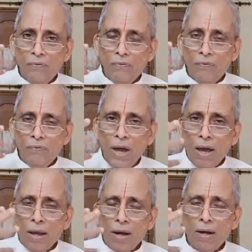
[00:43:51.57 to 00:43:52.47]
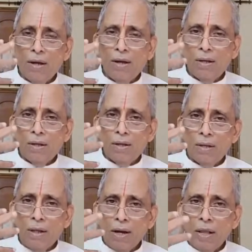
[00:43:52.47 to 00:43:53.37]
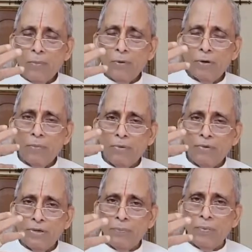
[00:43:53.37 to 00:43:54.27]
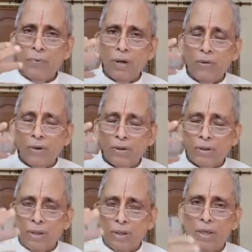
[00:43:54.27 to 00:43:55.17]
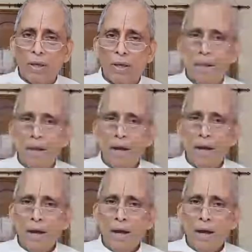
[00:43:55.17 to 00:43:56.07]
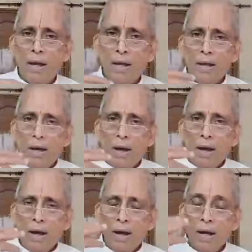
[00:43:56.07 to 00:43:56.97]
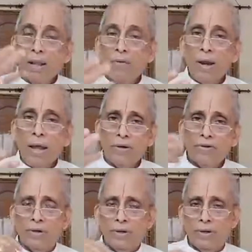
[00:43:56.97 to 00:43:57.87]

We are not able to be simple in our thinking and in our action.